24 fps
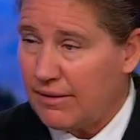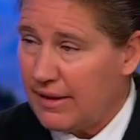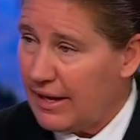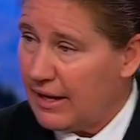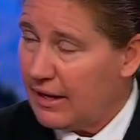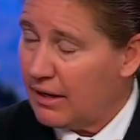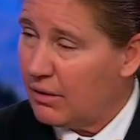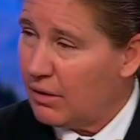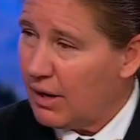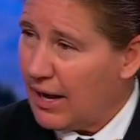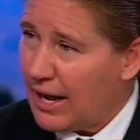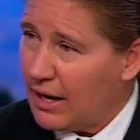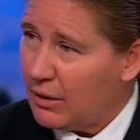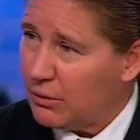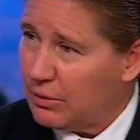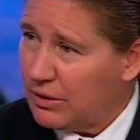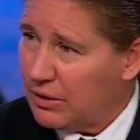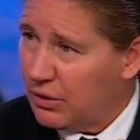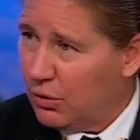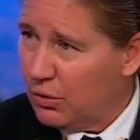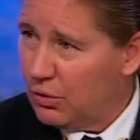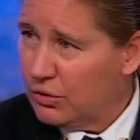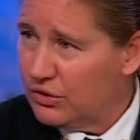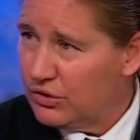then how do we
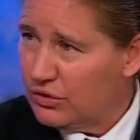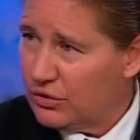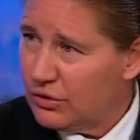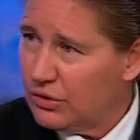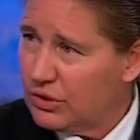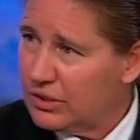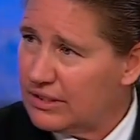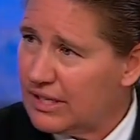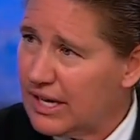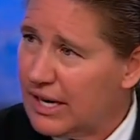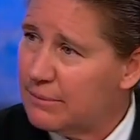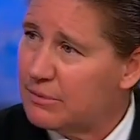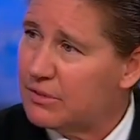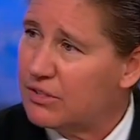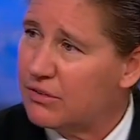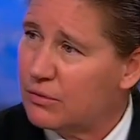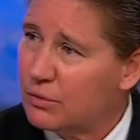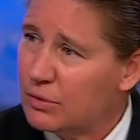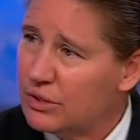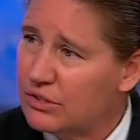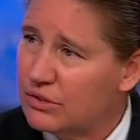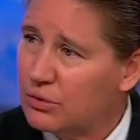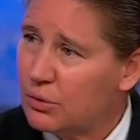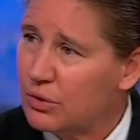hold certain types of
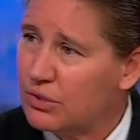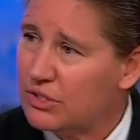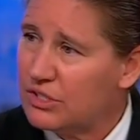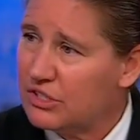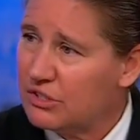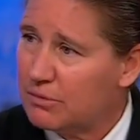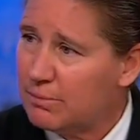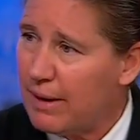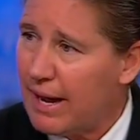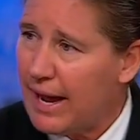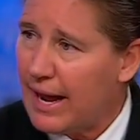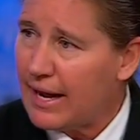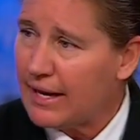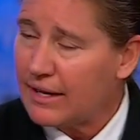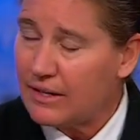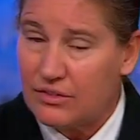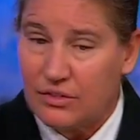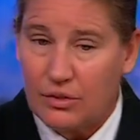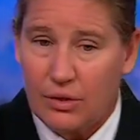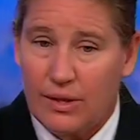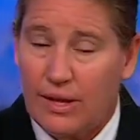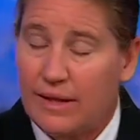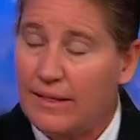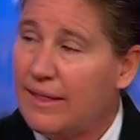resources back
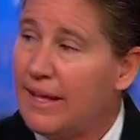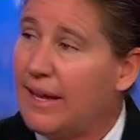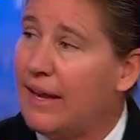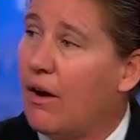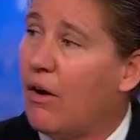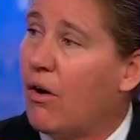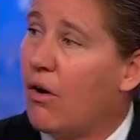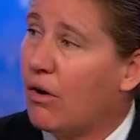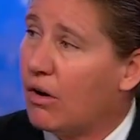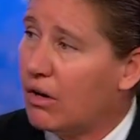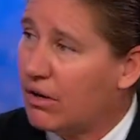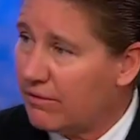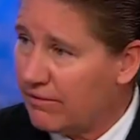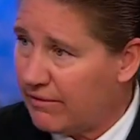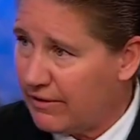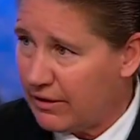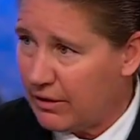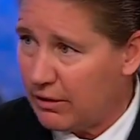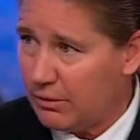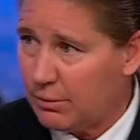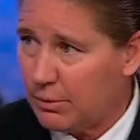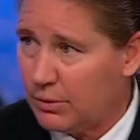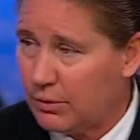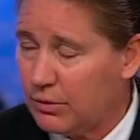so that they are
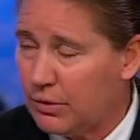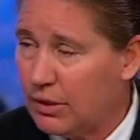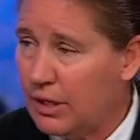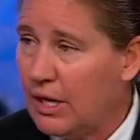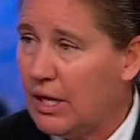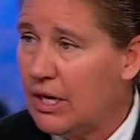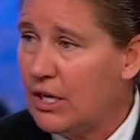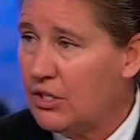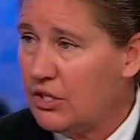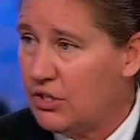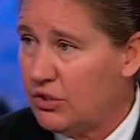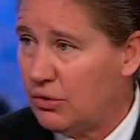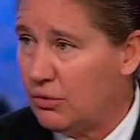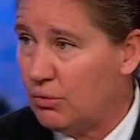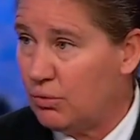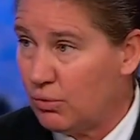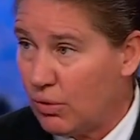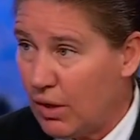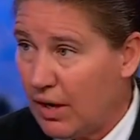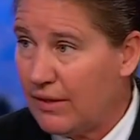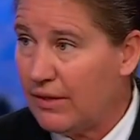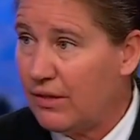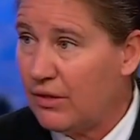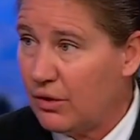available to
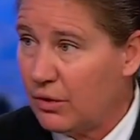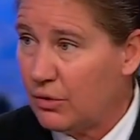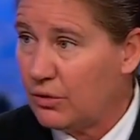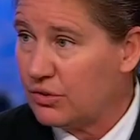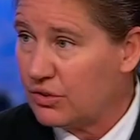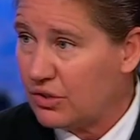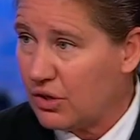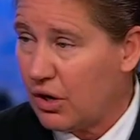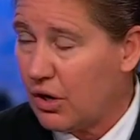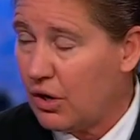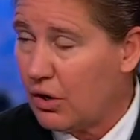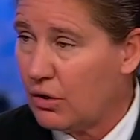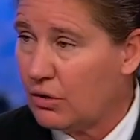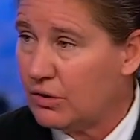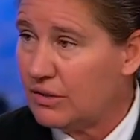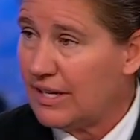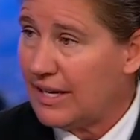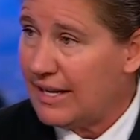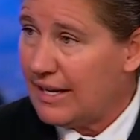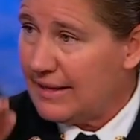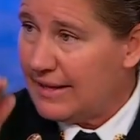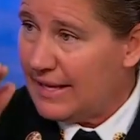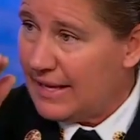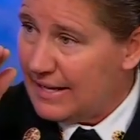run those calls
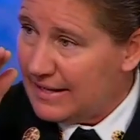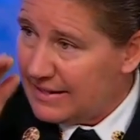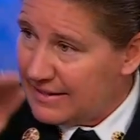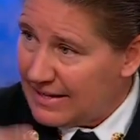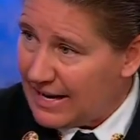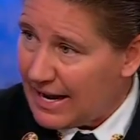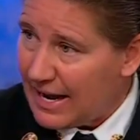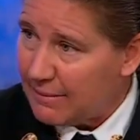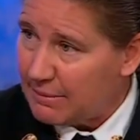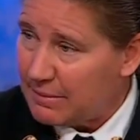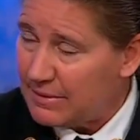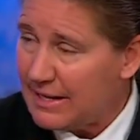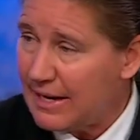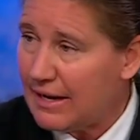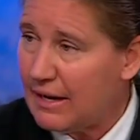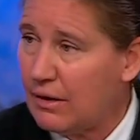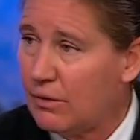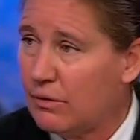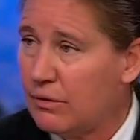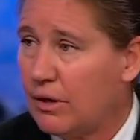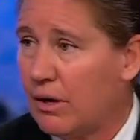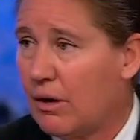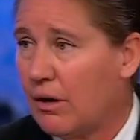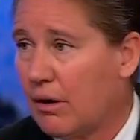and then tap
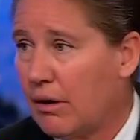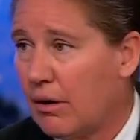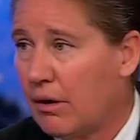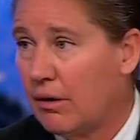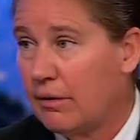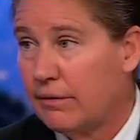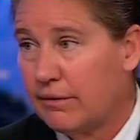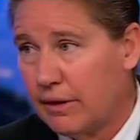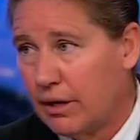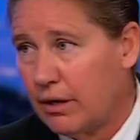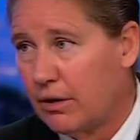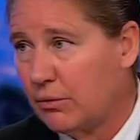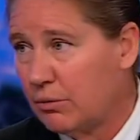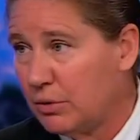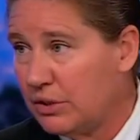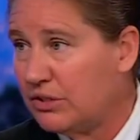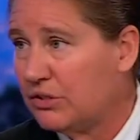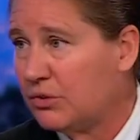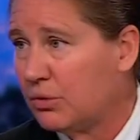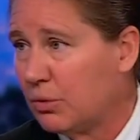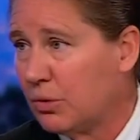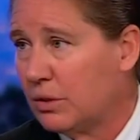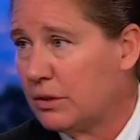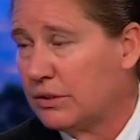down our, our
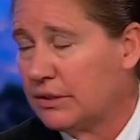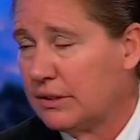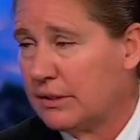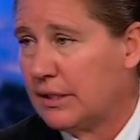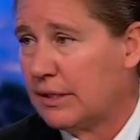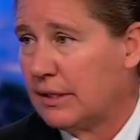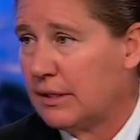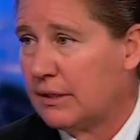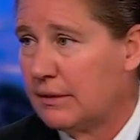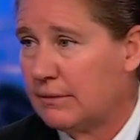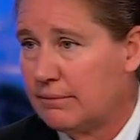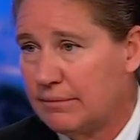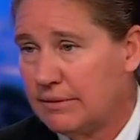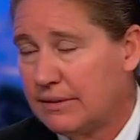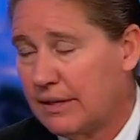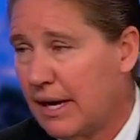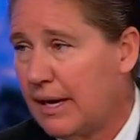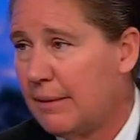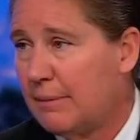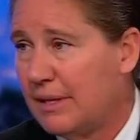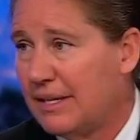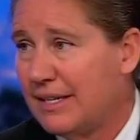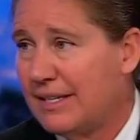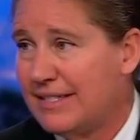resource uh,
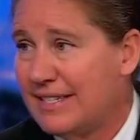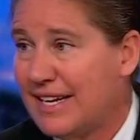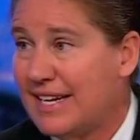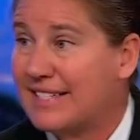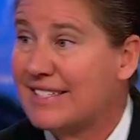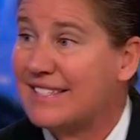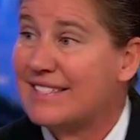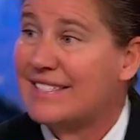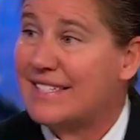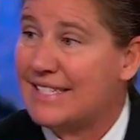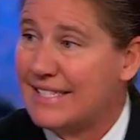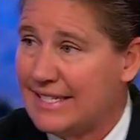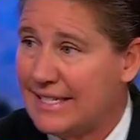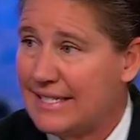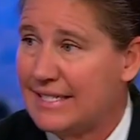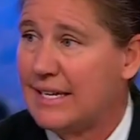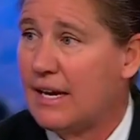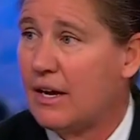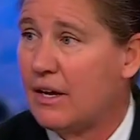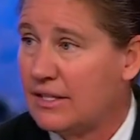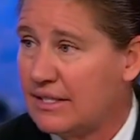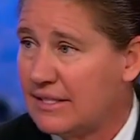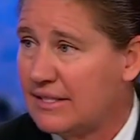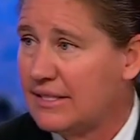time that it takes mm. us to get
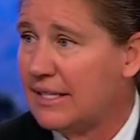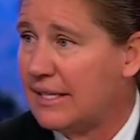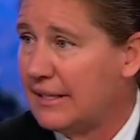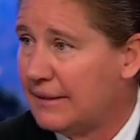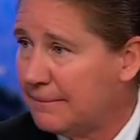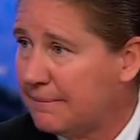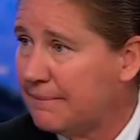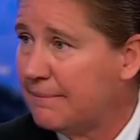on scene?